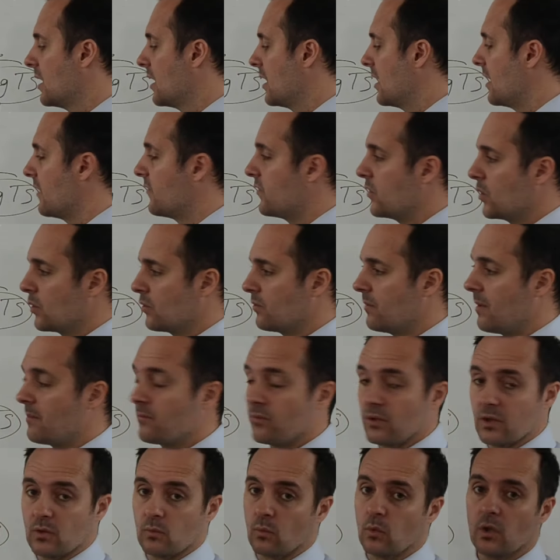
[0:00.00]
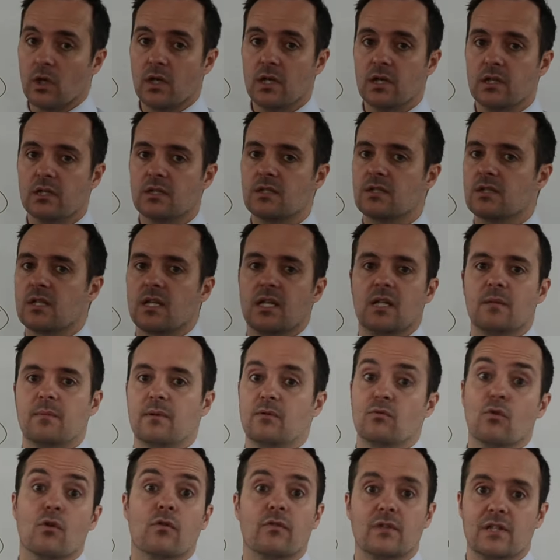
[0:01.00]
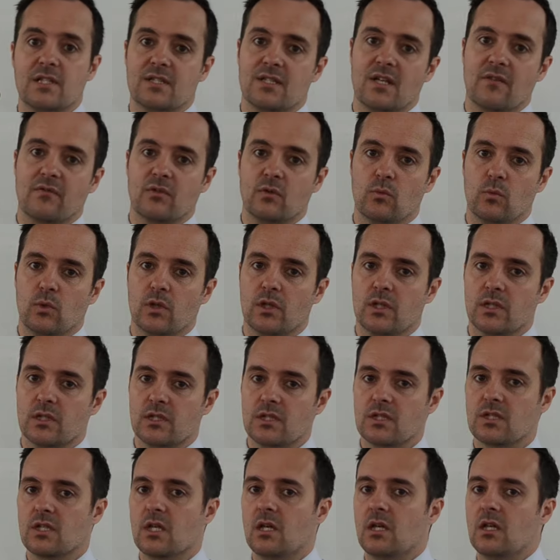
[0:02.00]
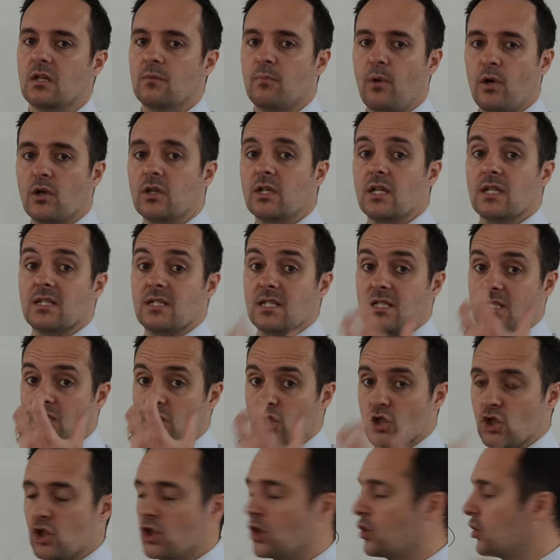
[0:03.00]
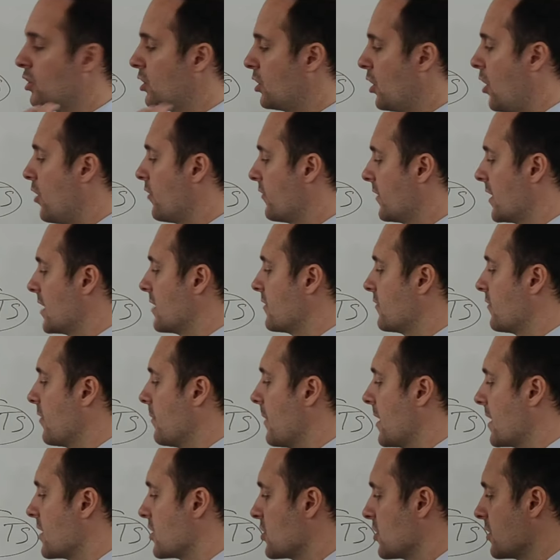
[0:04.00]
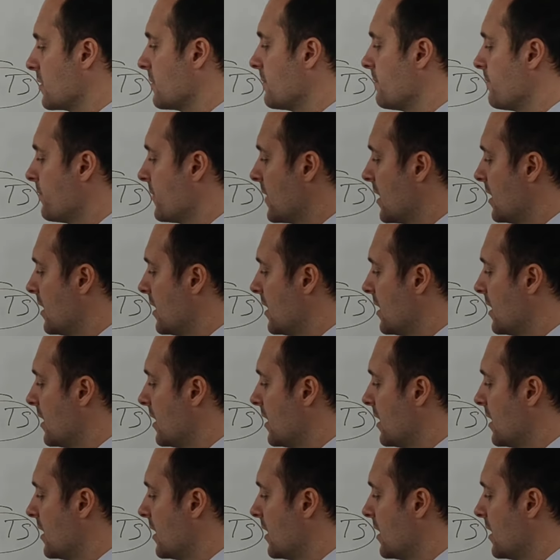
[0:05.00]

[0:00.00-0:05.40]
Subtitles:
If you're remembering words, it'd be roughly 7 words. Point is, it's a chunk of information.